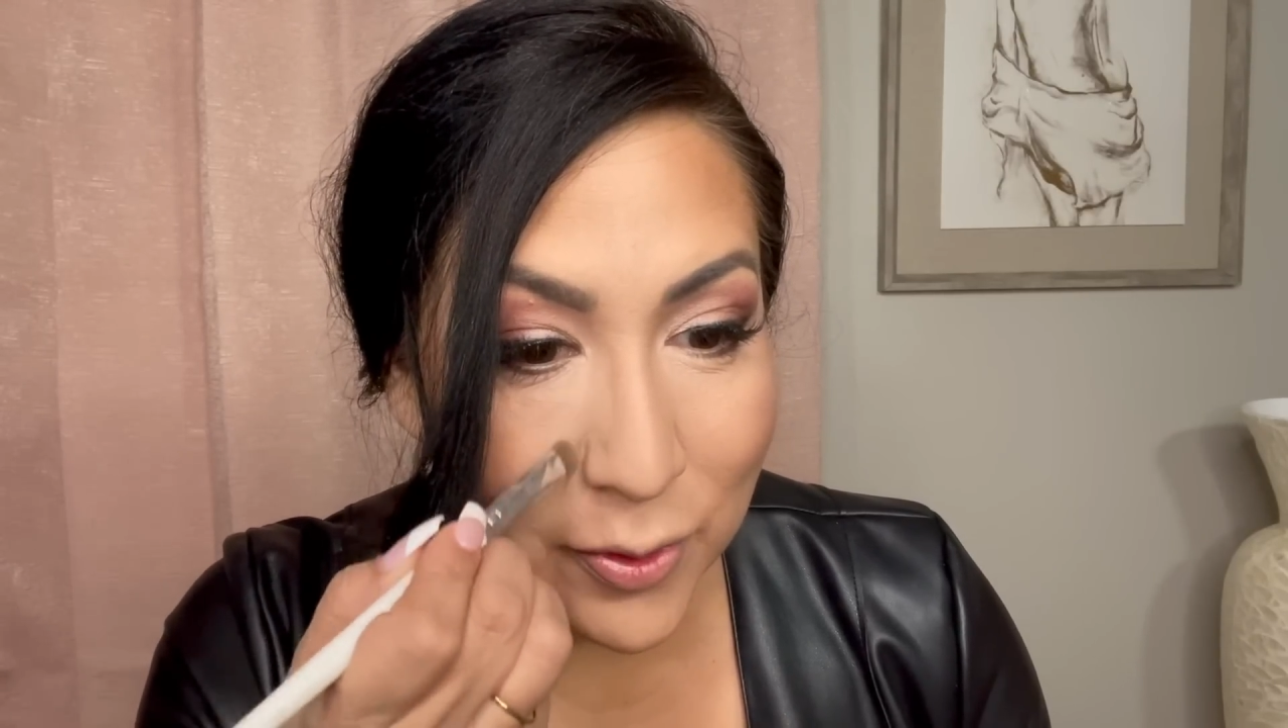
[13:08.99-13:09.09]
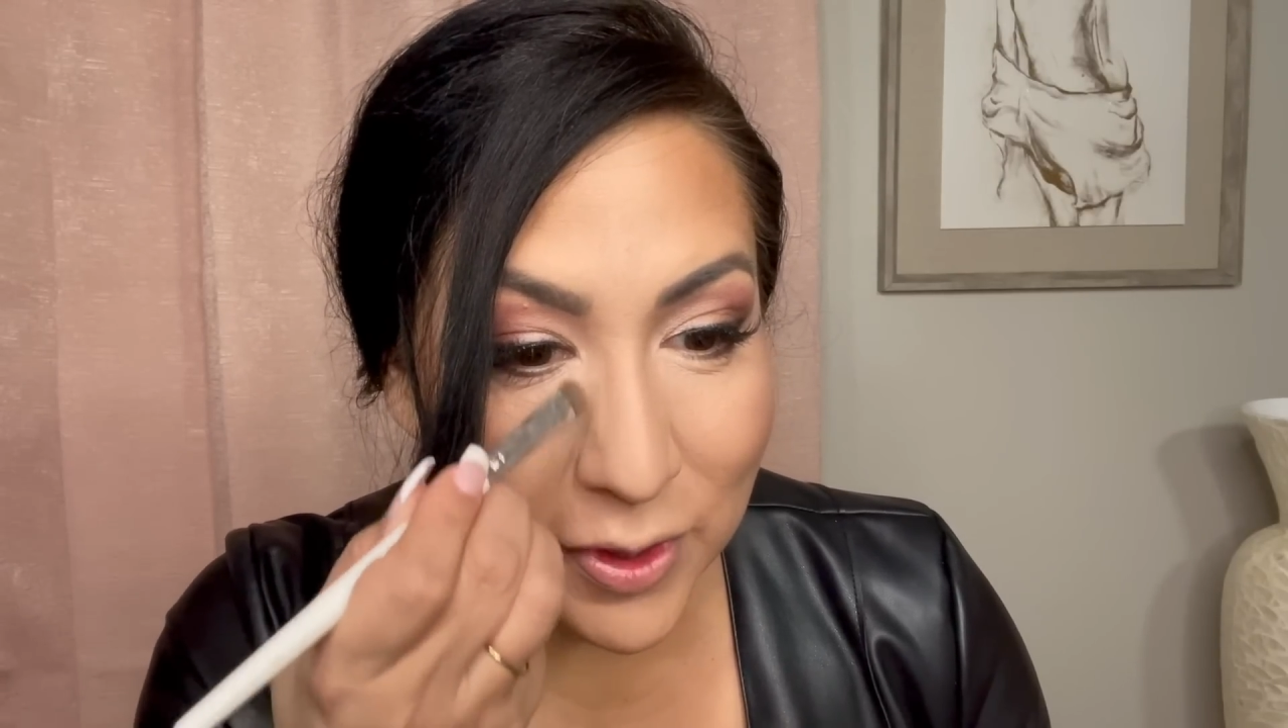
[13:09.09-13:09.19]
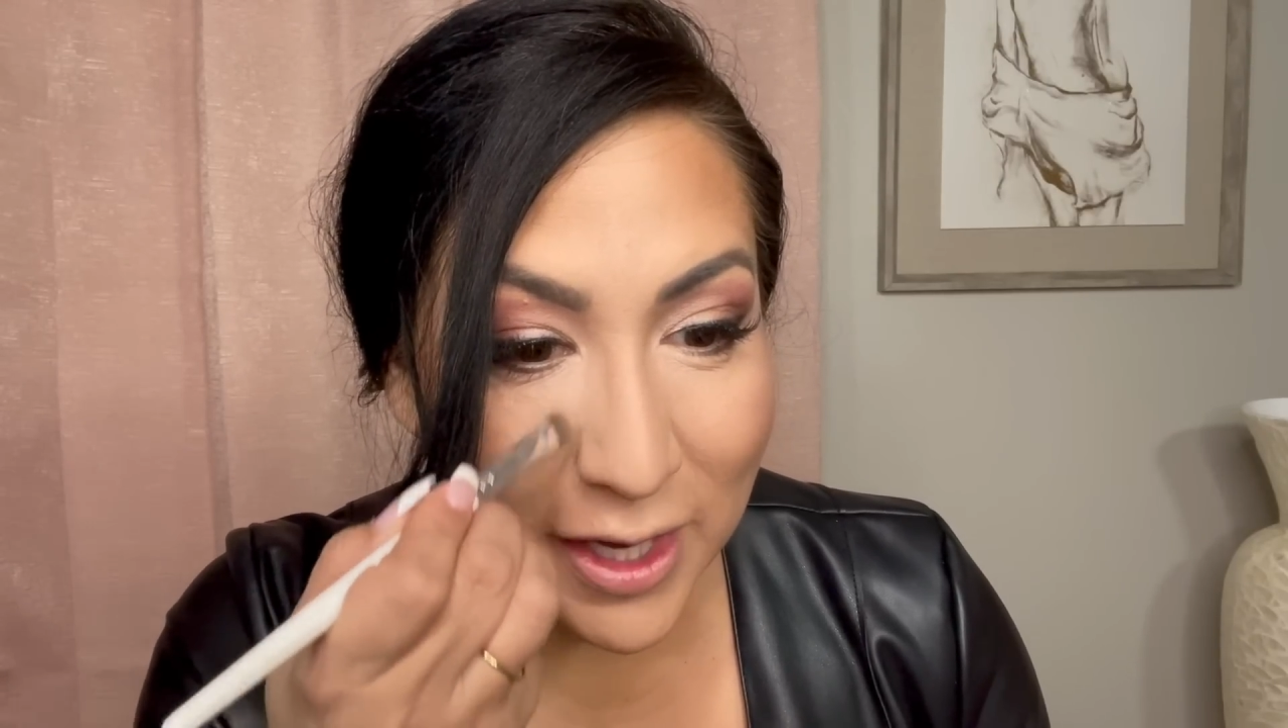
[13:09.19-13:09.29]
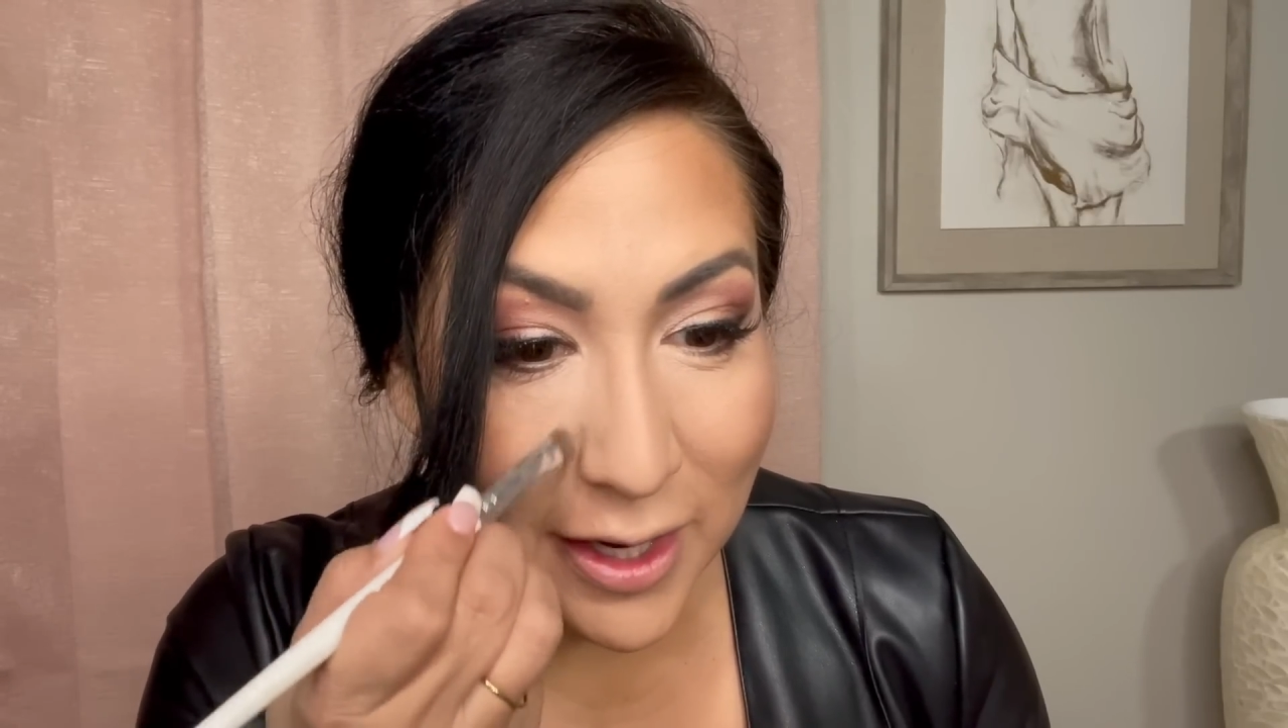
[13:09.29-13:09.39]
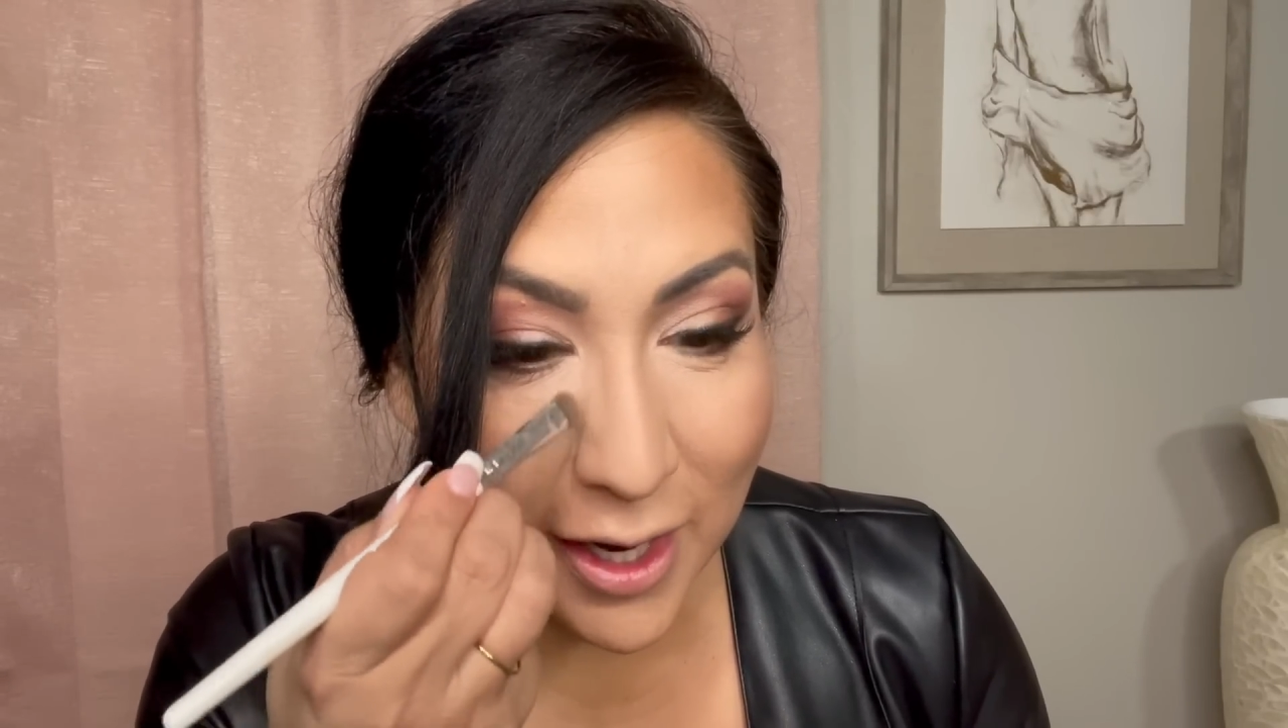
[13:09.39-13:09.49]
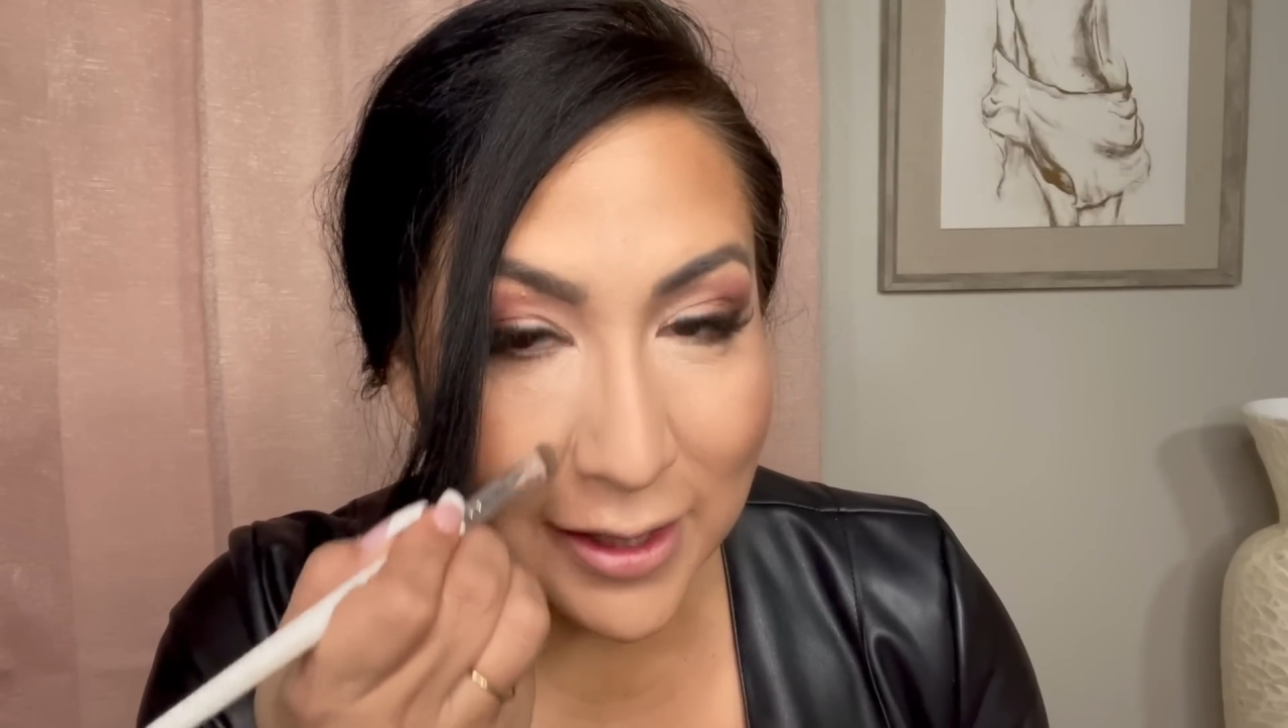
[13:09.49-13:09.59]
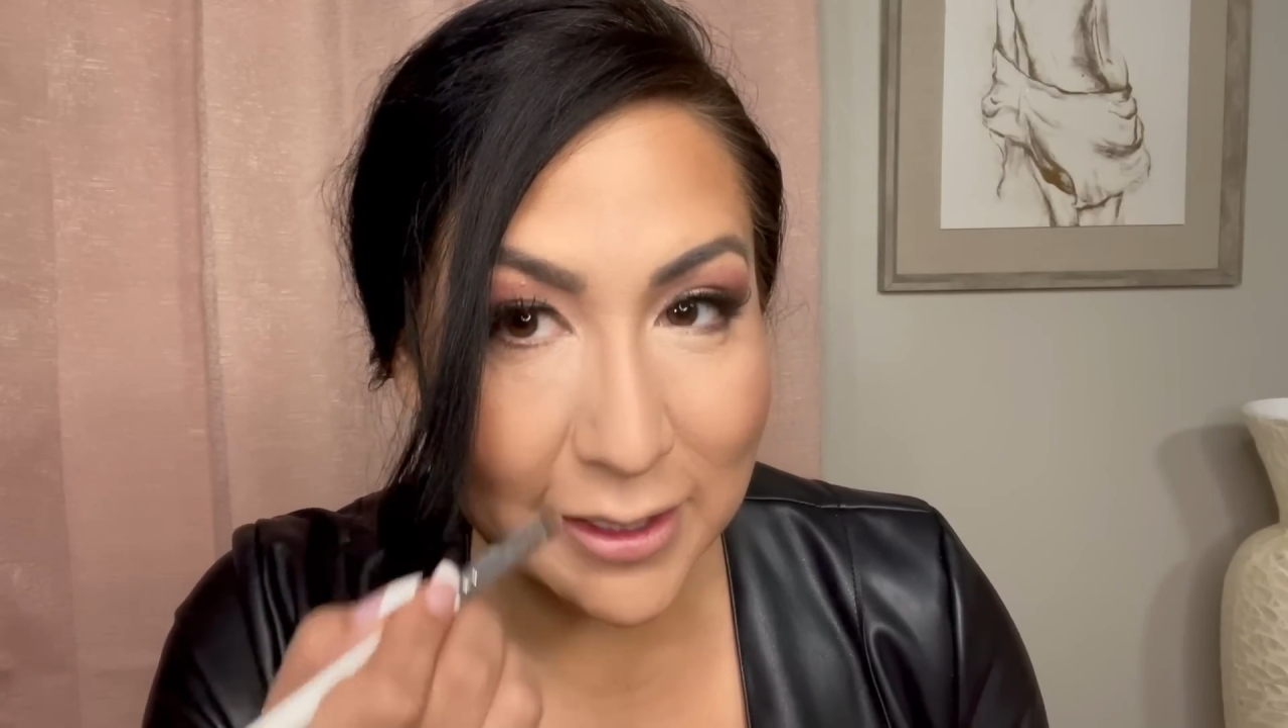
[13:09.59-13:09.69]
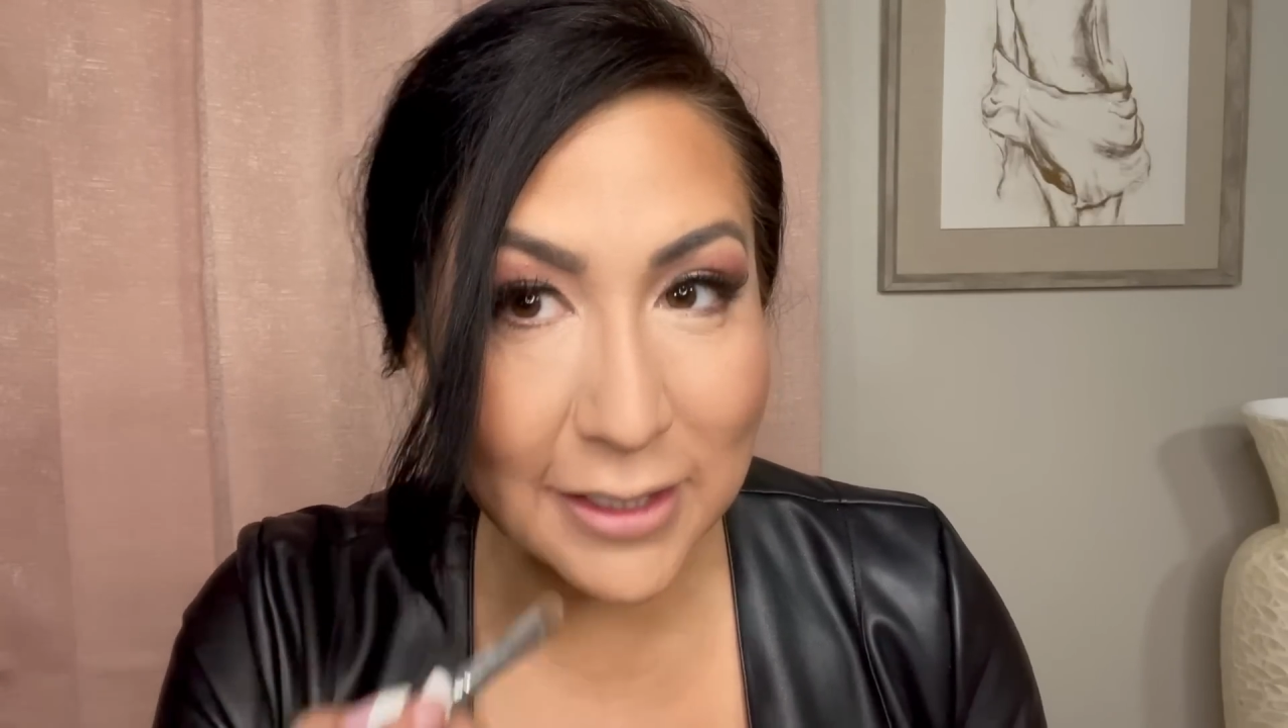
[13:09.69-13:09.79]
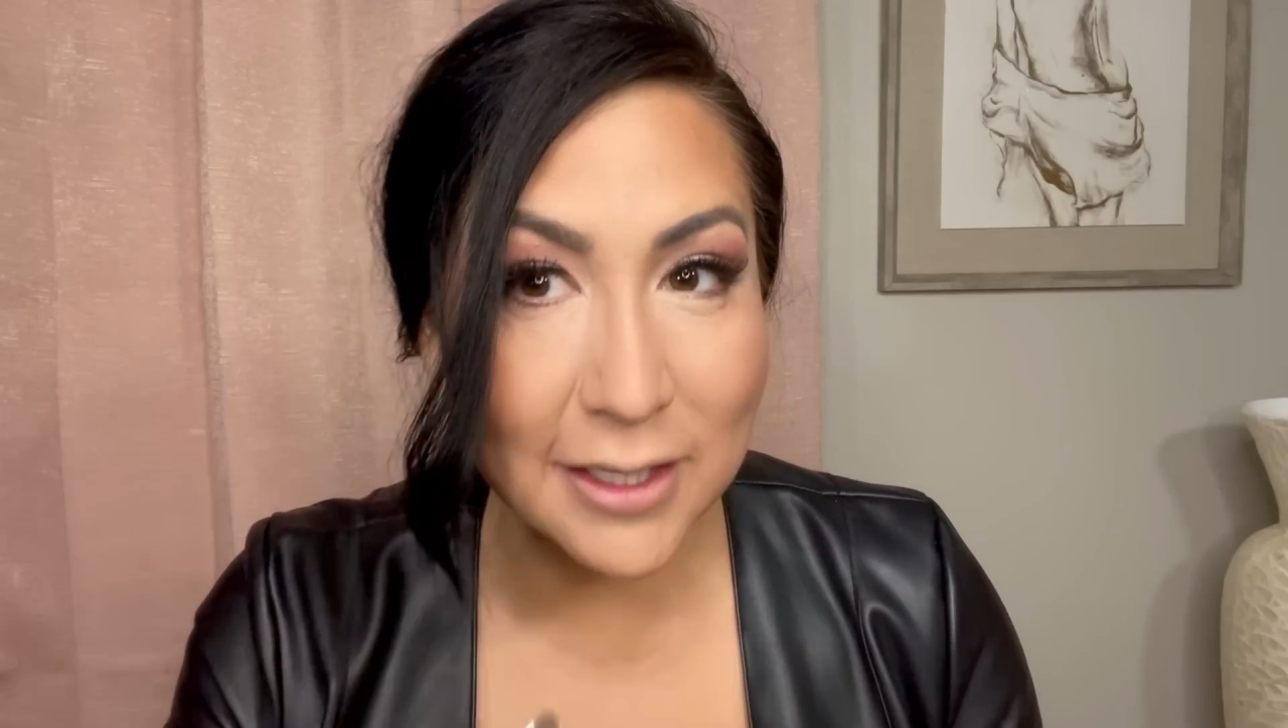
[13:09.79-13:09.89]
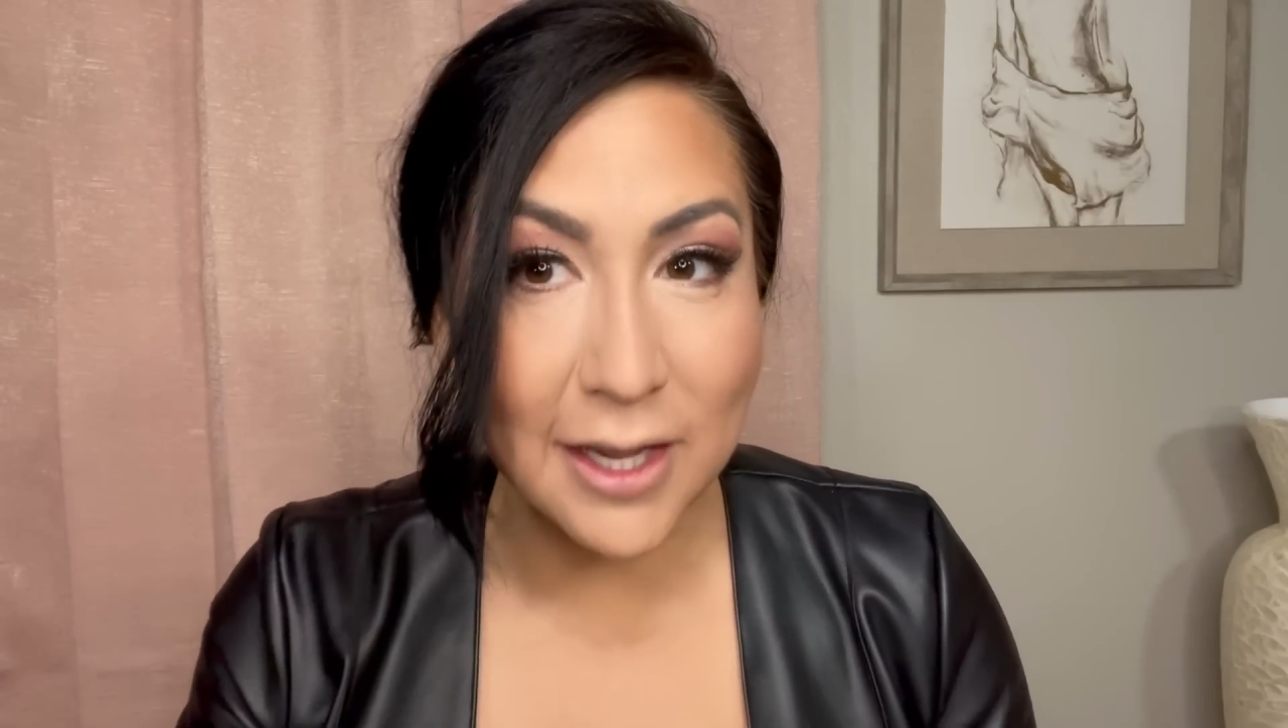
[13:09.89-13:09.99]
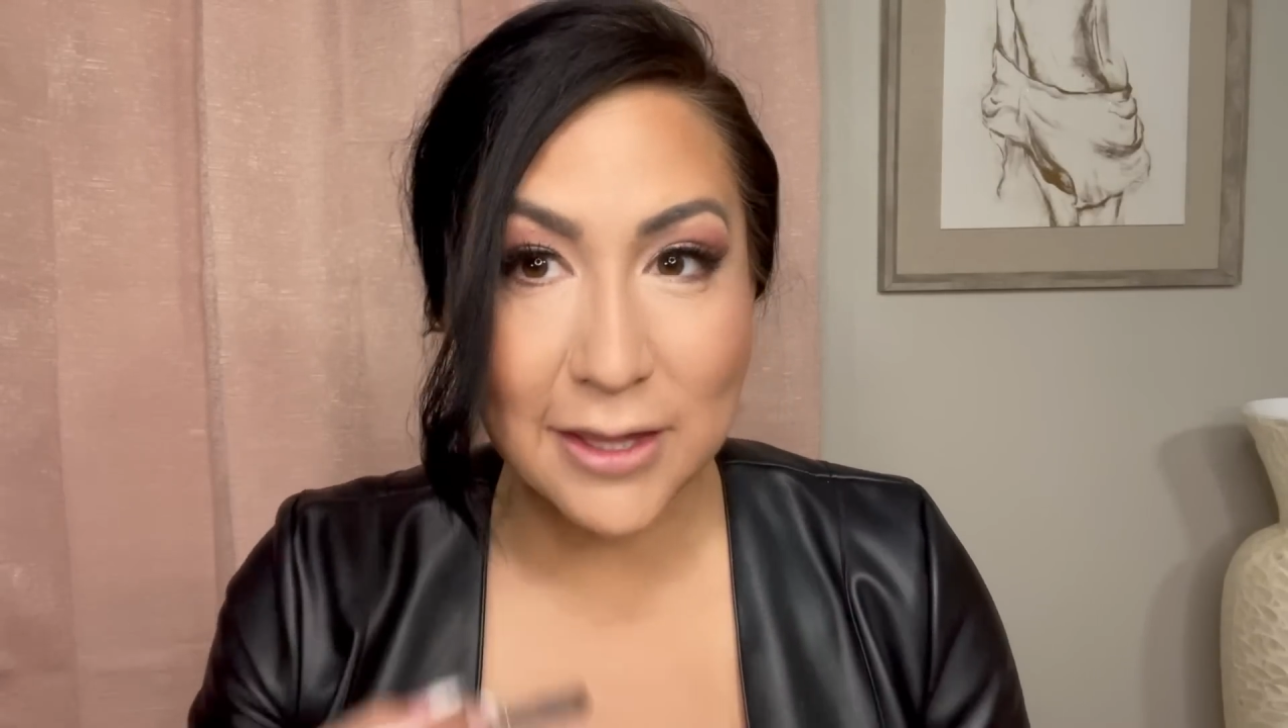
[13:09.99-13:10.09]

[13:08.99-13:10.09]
that highlight line